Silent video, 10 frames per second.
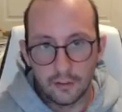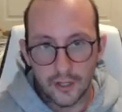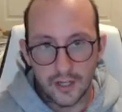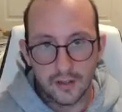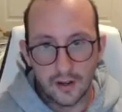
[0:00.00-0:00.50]

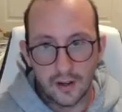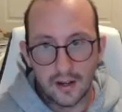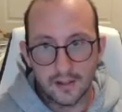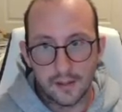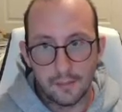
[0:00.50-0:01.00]
JSON and
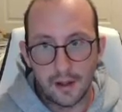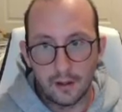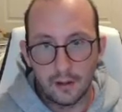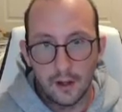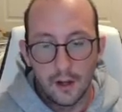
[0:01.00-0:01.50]
X M
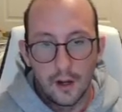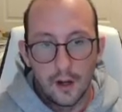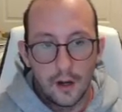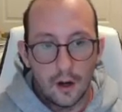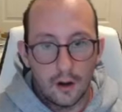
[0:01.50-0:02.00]
L
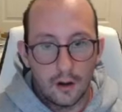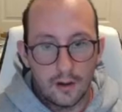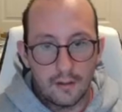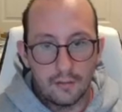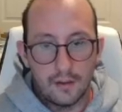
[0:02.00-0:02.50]
are
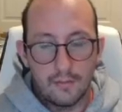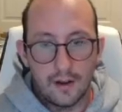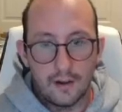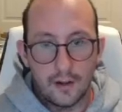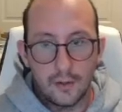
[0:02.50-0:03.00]
definitely
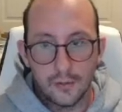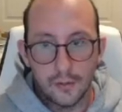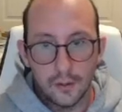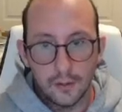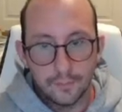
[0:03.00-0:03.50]
very
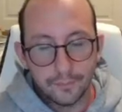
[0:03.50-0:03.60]
useful.